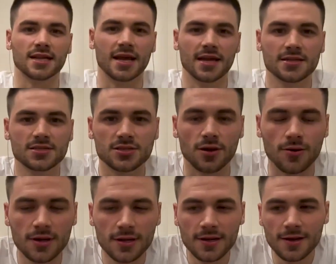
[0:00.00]
at the net.
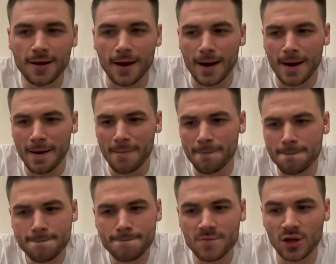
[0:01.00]
So,
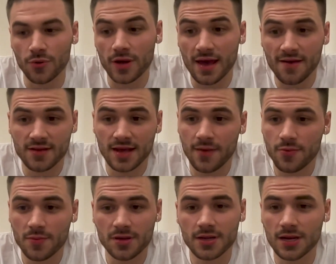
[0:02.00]
um, you know, we have the
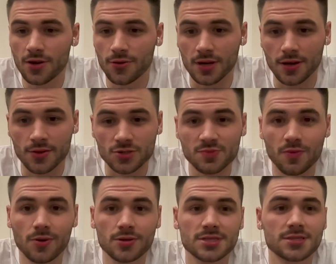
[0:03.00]
capability to go into other
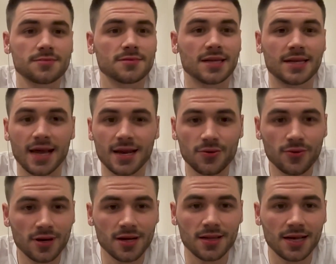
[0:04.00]
sports. The data
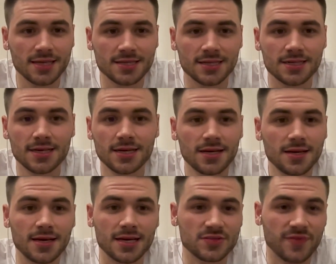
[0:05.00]
we're collecting
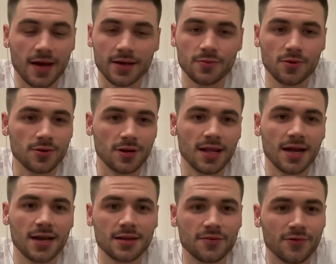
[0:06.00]
is valuable in a
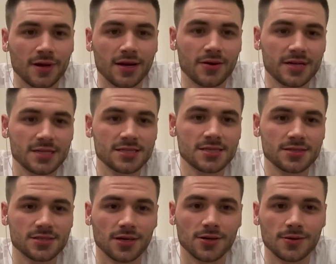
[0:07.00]
lot of different areas.
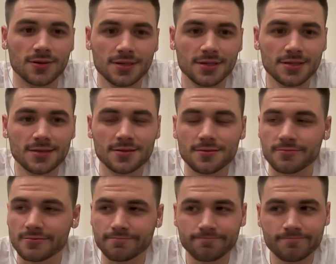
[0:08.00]
So
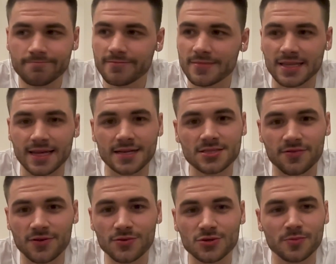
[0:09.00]
that's the
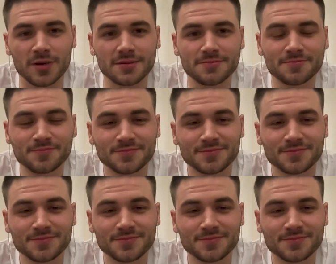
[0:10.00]
future, man.